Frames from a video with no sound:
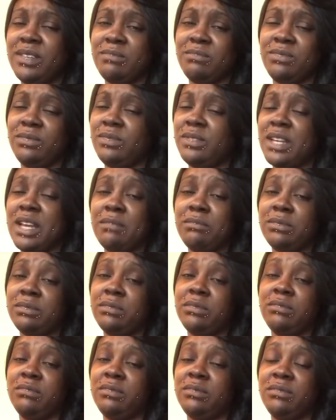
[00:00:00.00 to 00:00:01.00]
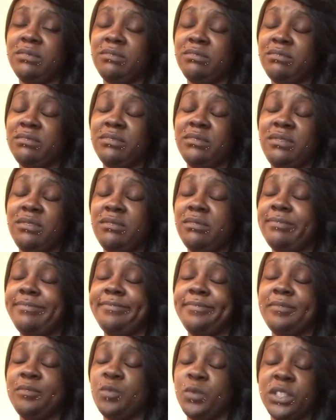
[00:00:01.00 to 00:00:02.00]
I'm, I'm
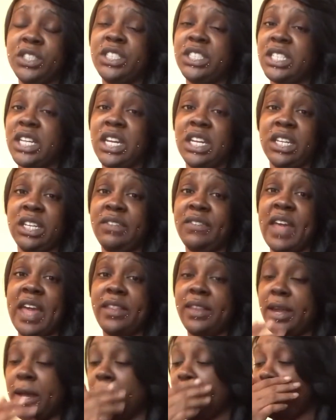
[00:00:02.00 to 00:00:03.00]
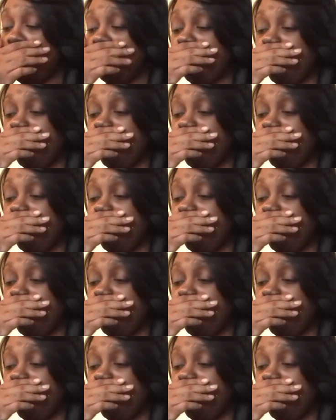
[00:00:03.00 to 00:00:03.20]
we're just going to leave that there.